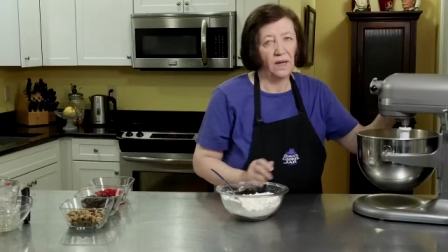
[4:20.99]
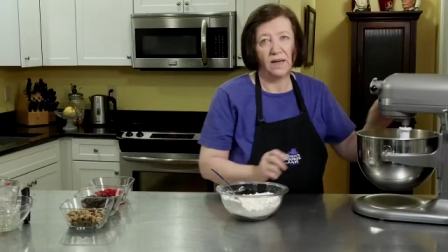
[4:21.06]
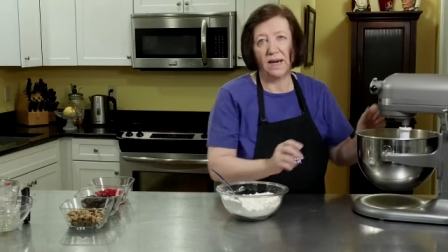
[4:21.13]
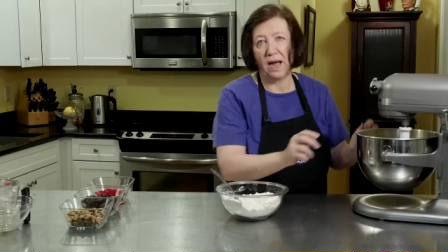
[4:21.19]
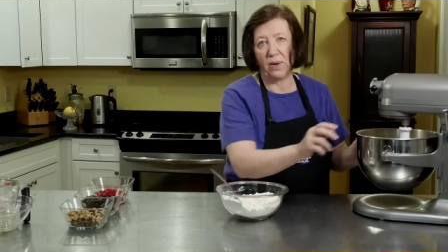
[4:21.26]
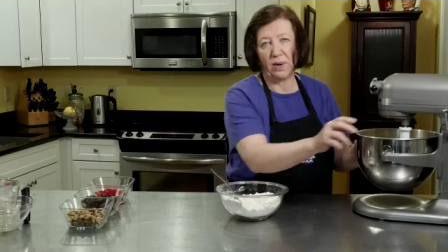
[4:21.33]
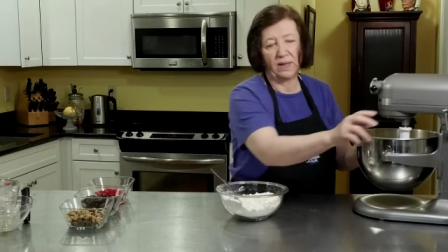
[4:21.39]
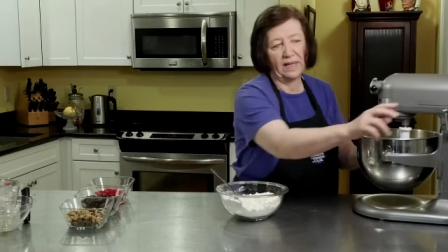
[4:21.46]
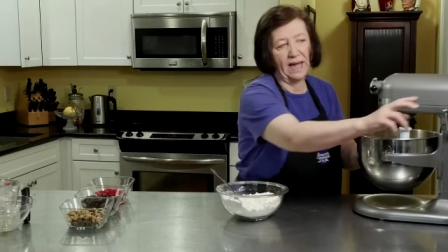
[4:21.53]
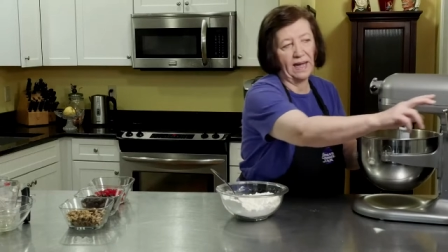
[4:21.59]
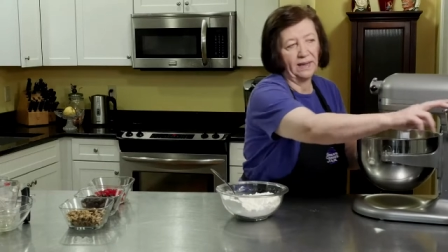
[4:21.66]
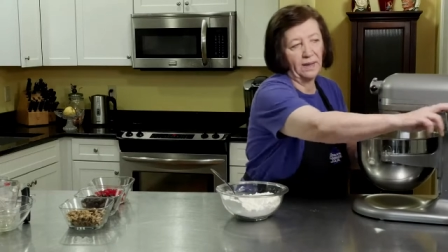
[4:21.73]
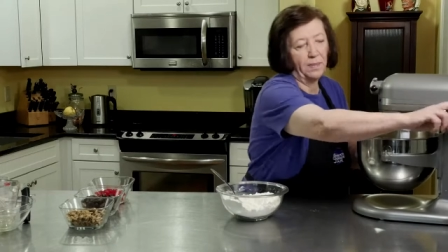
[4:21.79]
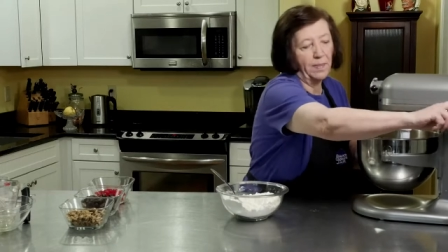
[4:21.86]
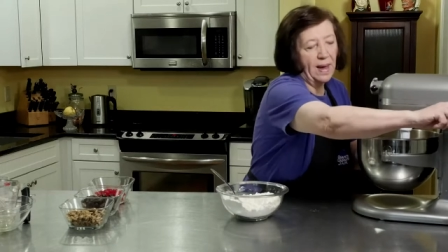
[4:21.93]
And now I'll
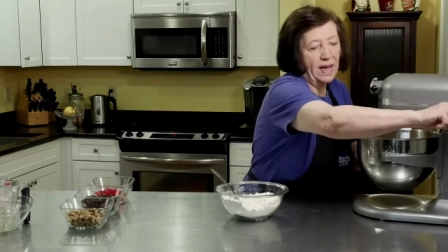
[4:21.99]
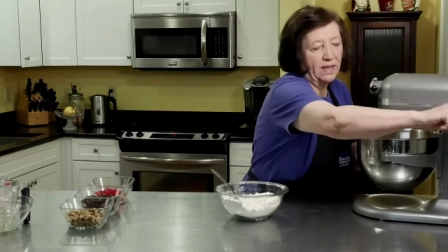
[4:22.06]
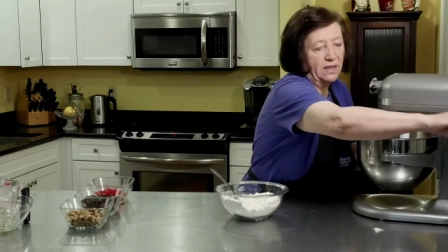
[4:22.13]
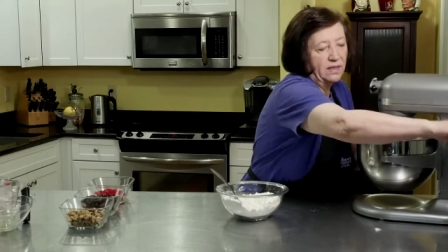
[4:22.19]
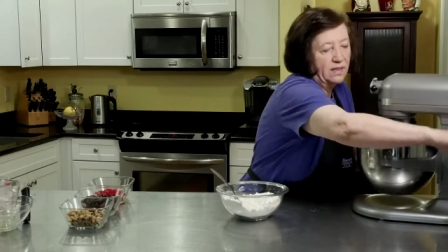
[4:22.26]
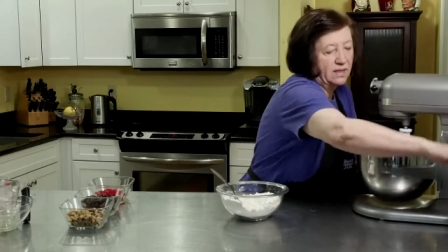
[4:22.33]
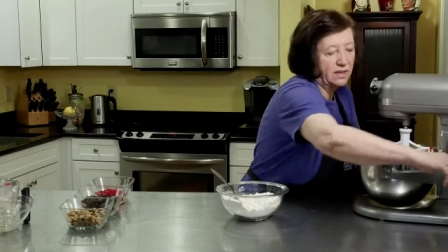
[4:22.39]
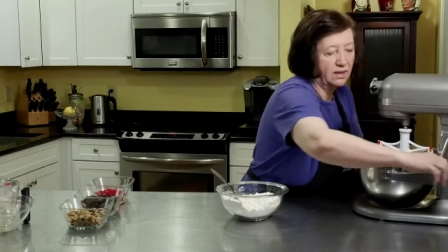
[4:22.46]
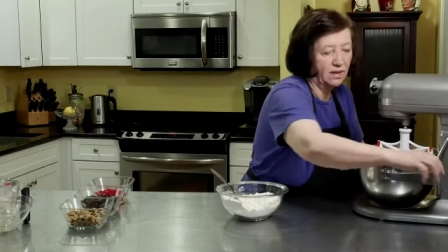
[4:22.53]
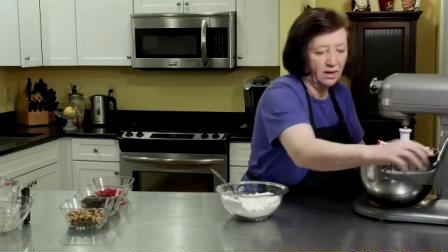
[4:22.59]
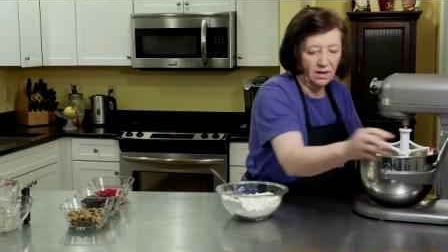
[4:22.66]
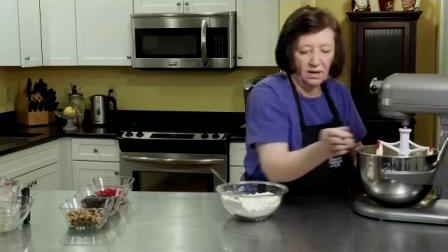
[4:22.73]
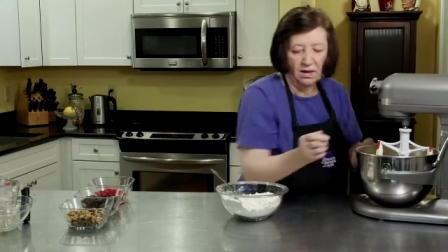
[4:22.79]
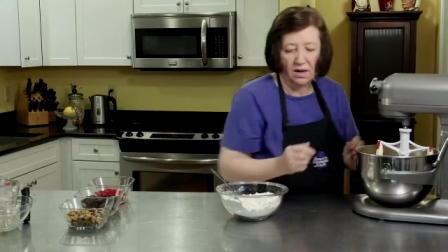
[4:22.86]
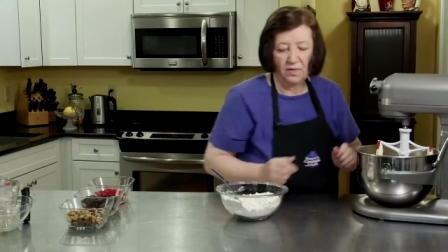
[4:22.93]
add the balance
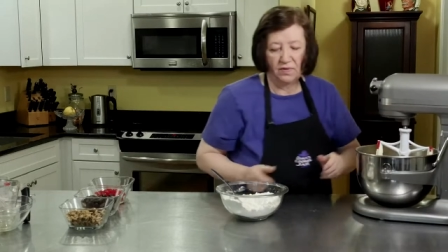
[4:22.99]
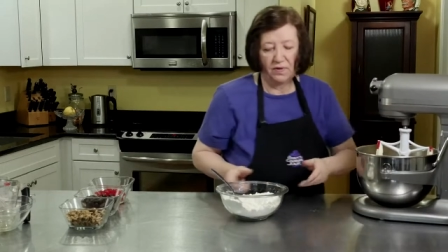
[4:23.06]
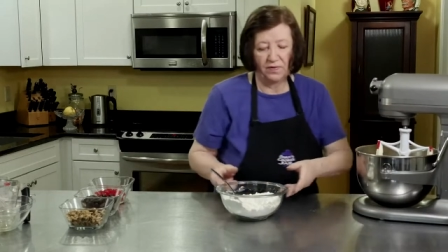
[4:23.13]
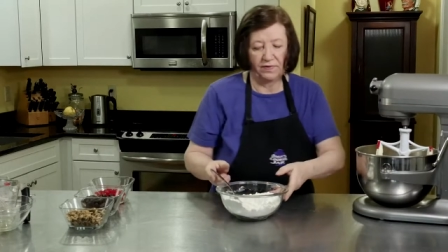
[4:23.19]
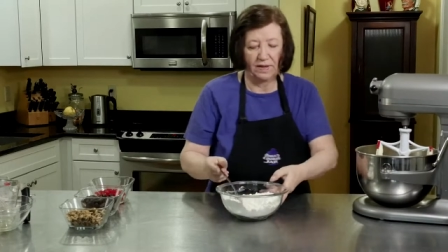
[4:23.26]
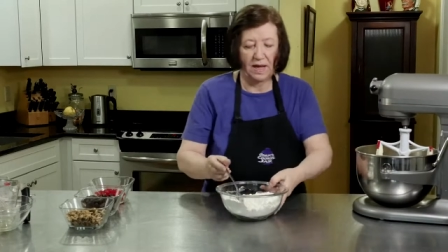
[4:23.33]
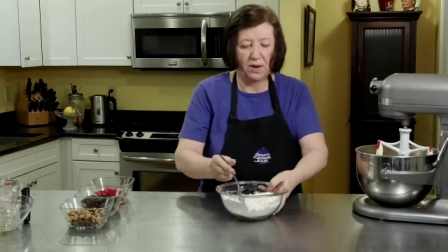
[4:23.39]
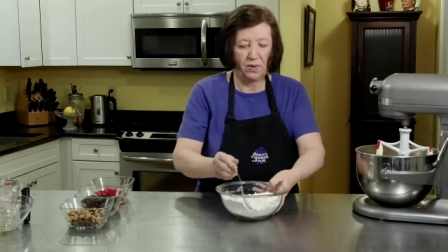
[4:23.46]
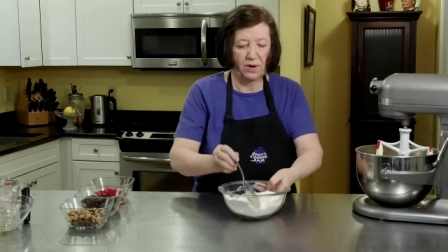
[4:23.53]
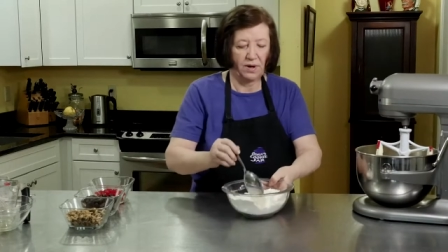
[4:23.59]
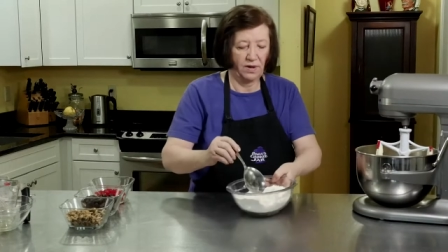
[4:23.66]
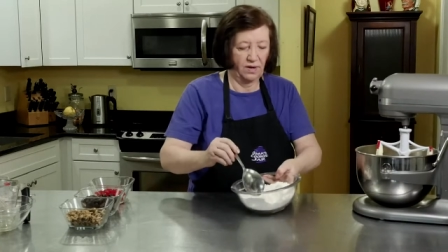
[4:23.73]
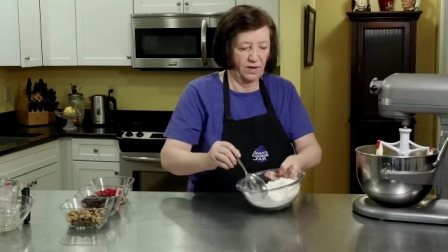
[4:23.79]
of the flour.